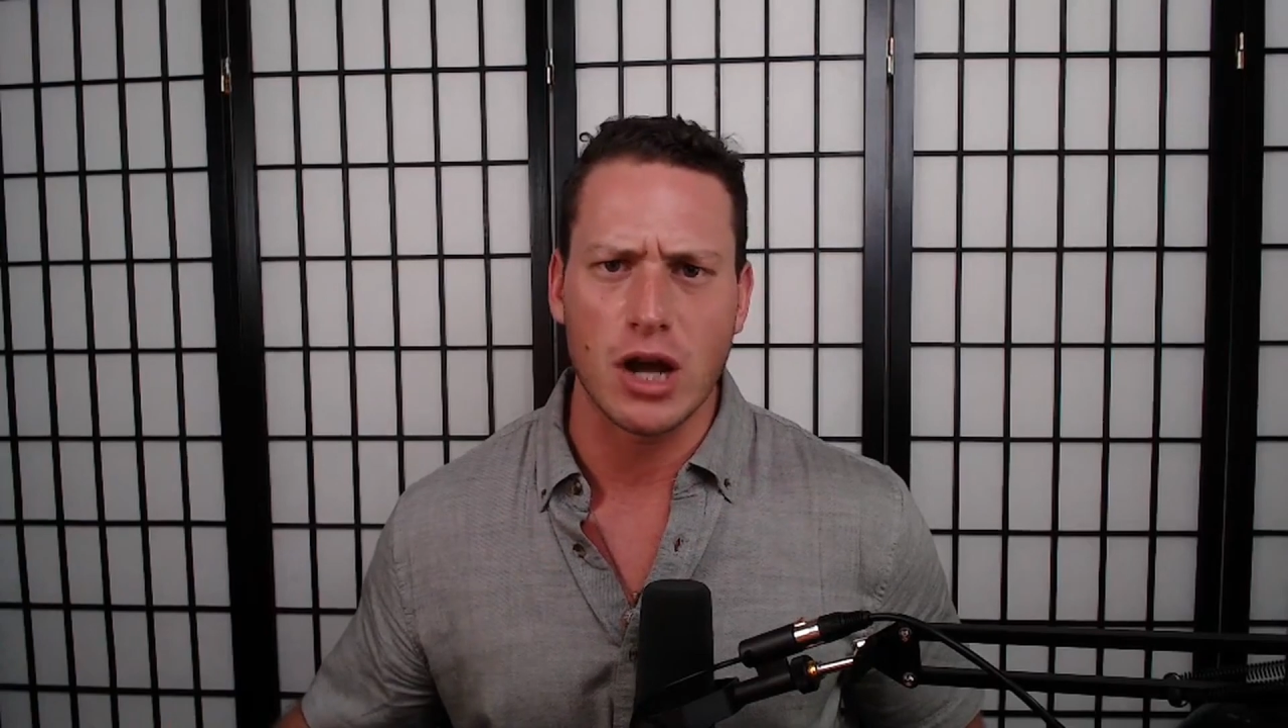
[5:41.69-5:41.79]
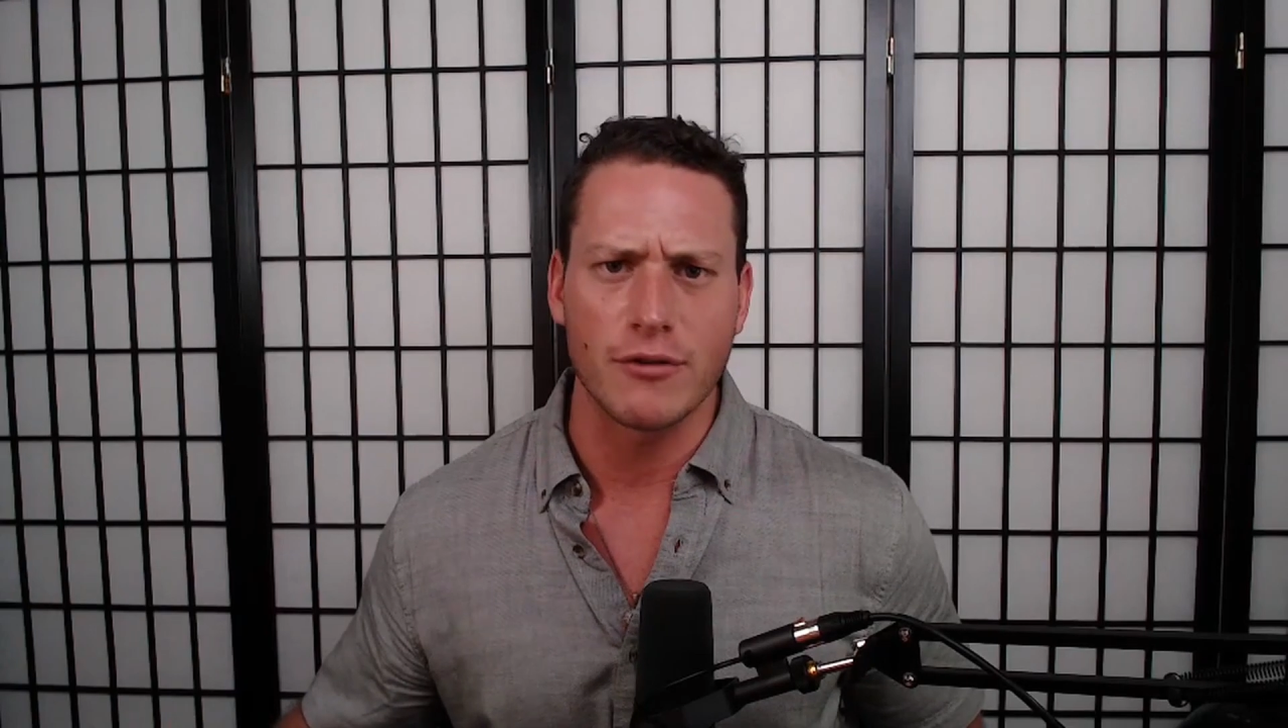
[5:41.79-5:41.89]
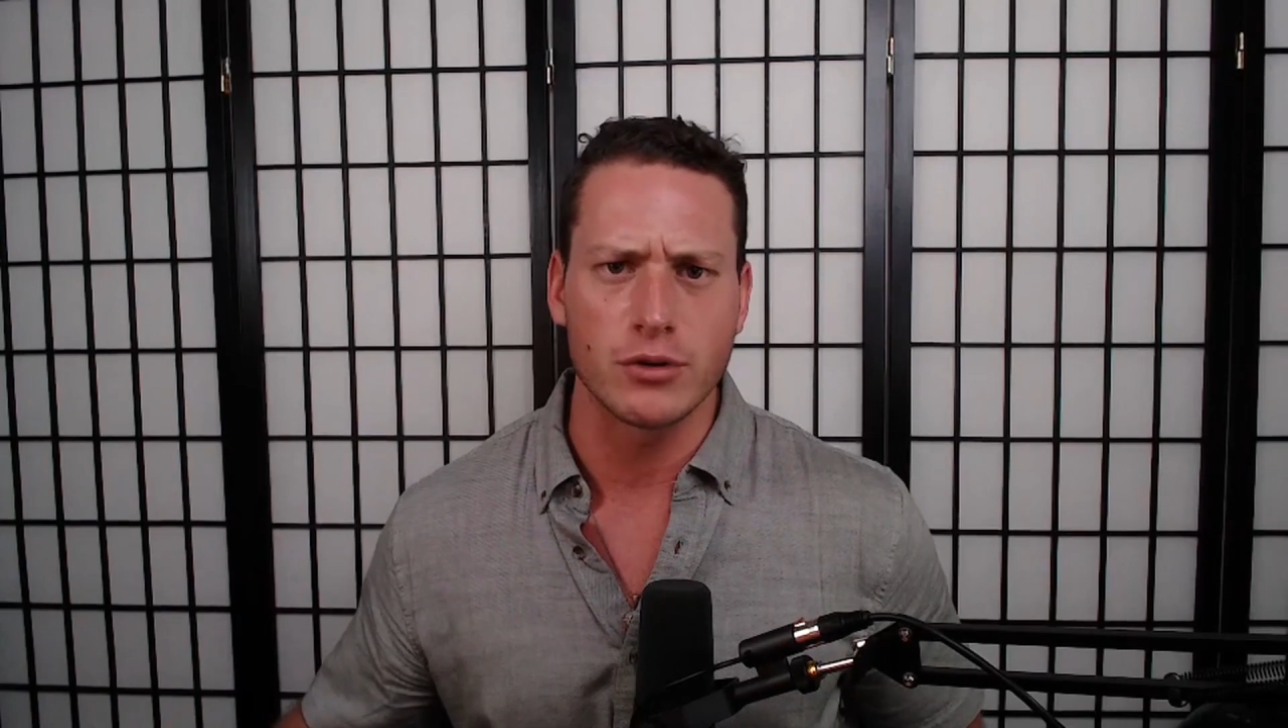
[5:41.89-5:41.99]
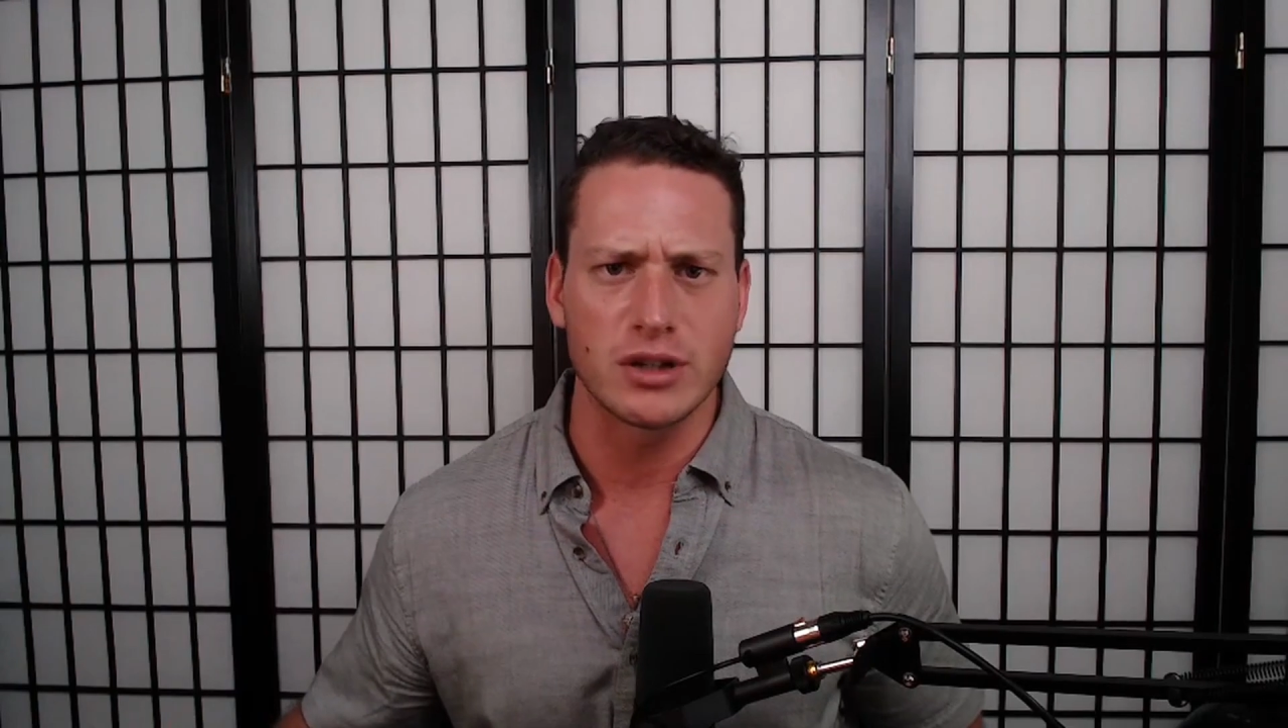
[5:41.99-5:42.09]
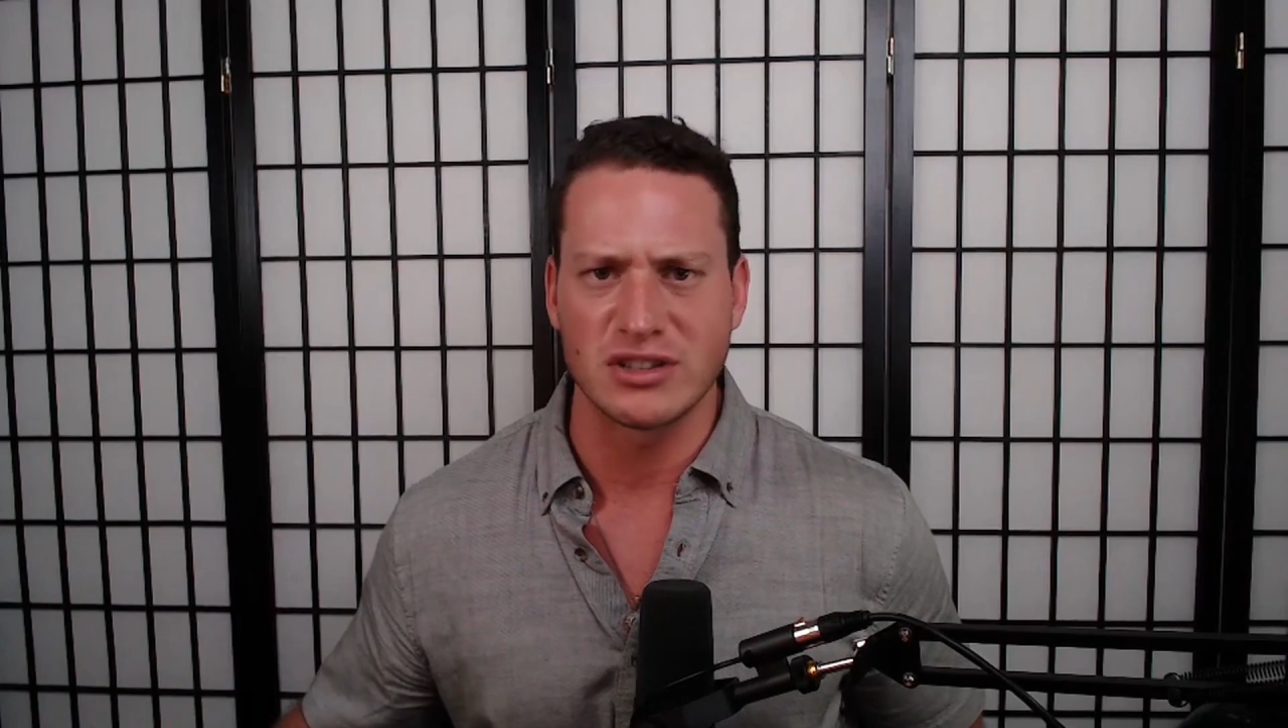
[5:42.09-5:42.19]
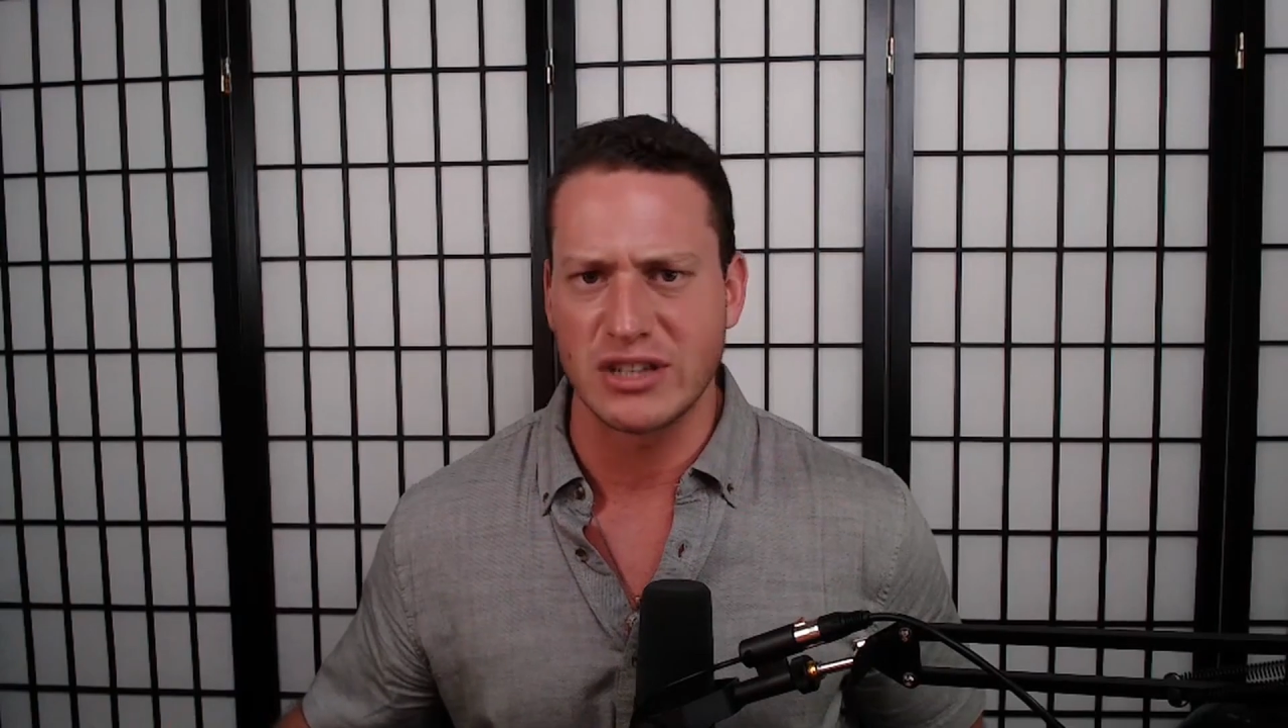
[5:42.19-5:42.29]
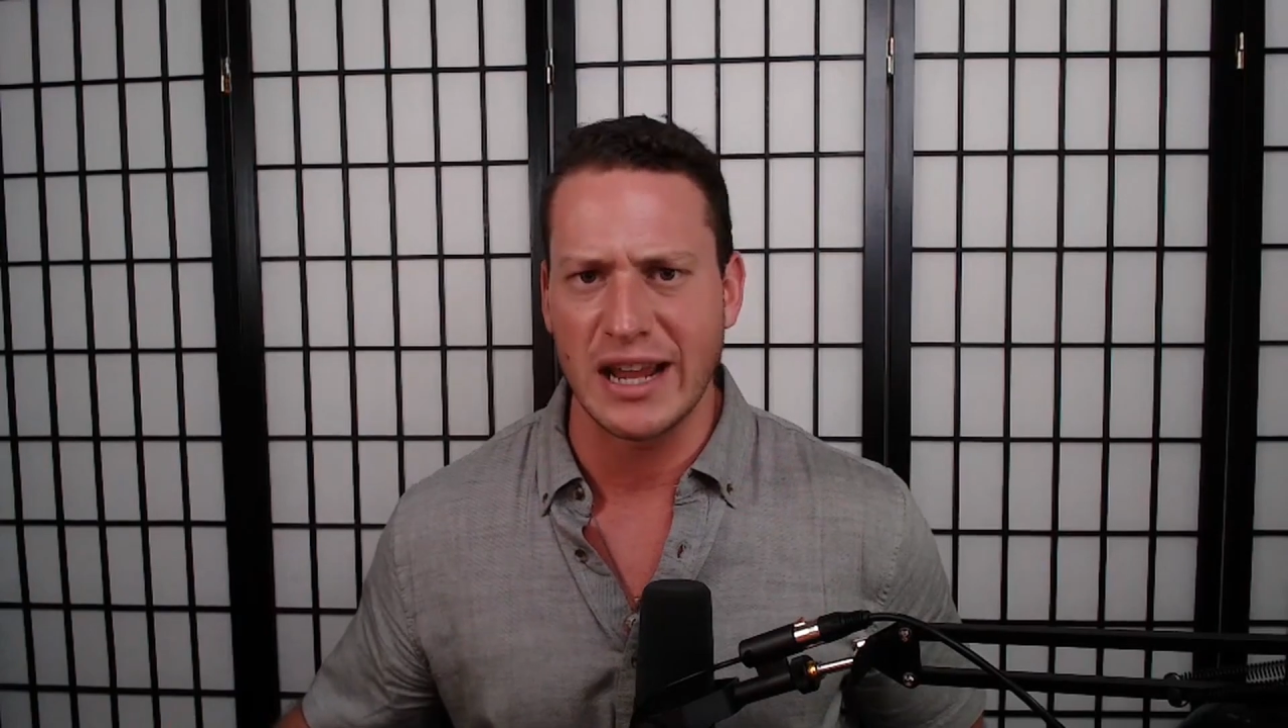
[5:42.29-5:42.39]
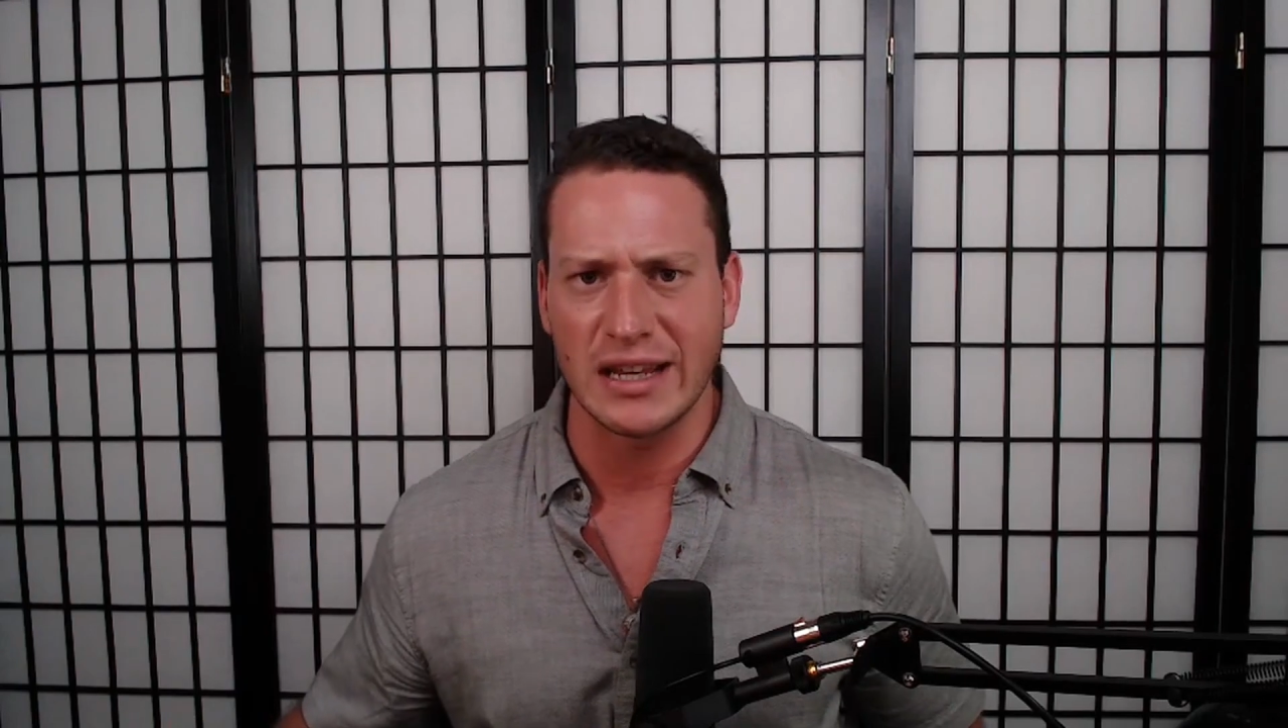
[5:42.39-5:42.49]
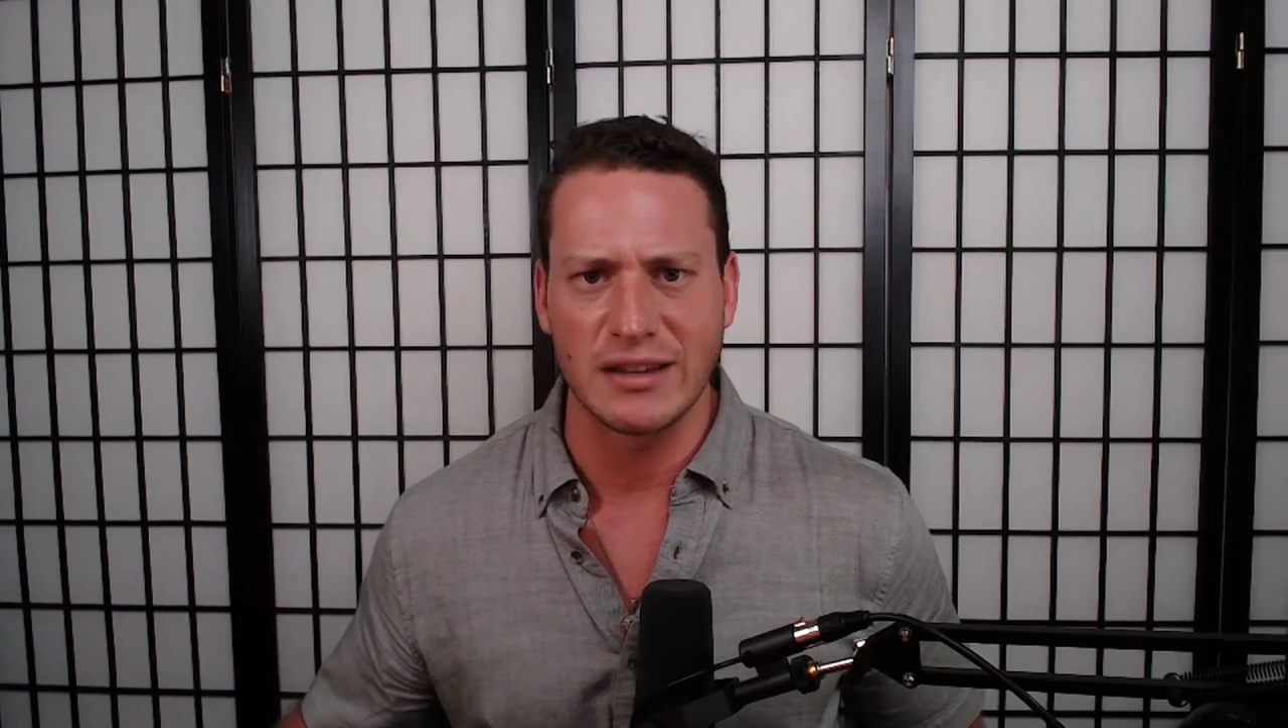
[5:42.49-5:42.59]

governed a state.